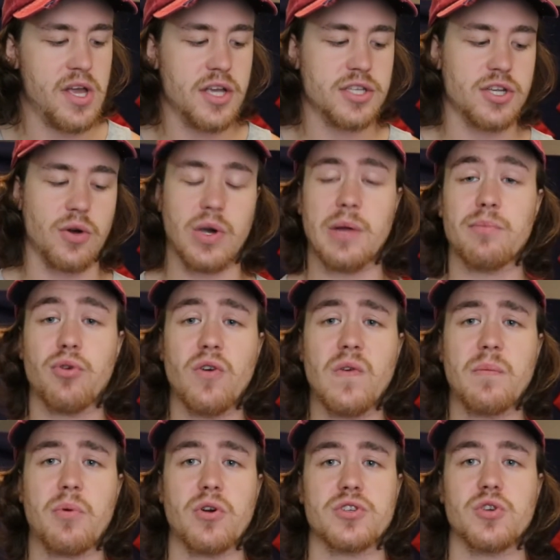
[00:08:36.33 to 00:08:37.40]
So
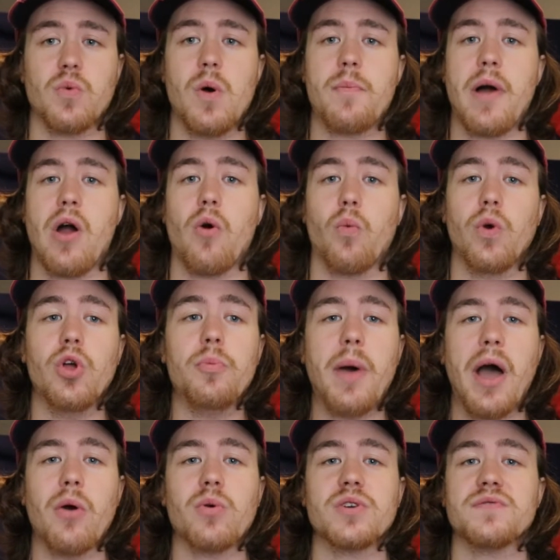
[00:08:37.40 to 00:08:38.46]
improving personal willpower.
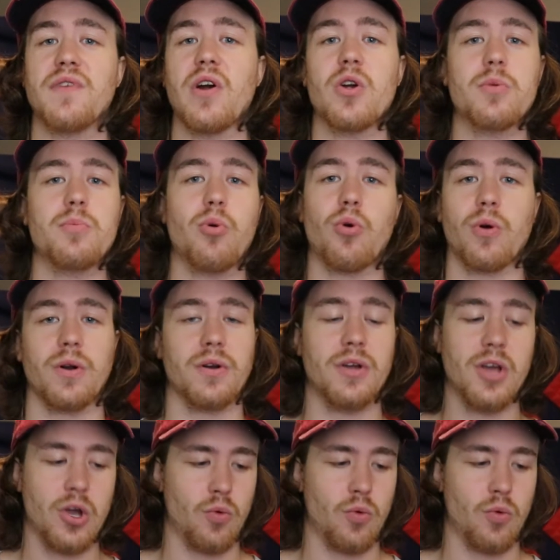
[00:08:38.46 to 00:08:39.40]
Willpower is very important.